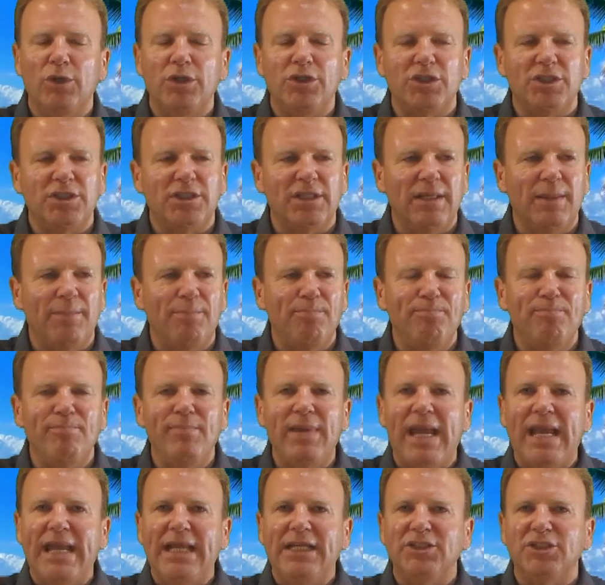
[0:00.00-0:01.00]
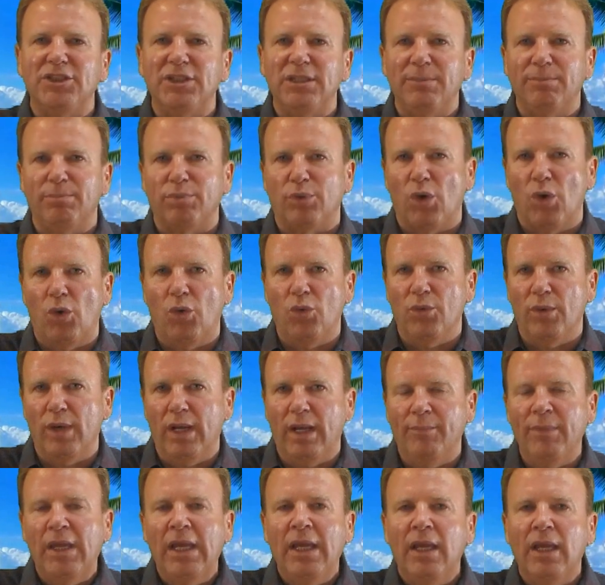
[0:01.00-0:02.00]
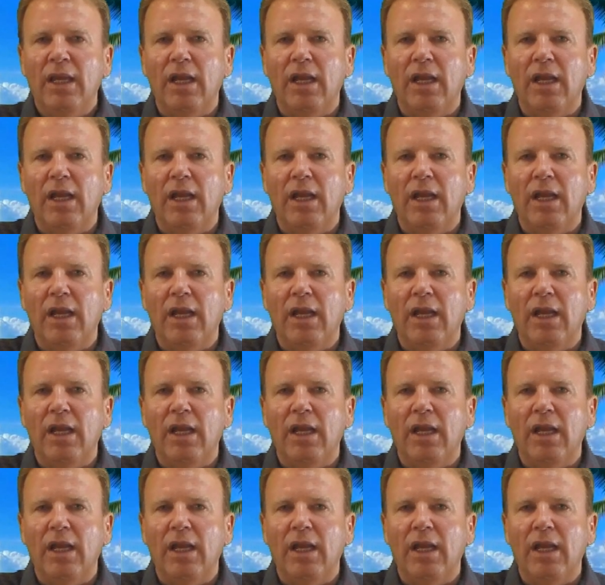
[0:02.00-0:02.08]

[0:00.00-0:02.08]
which is an amazing program.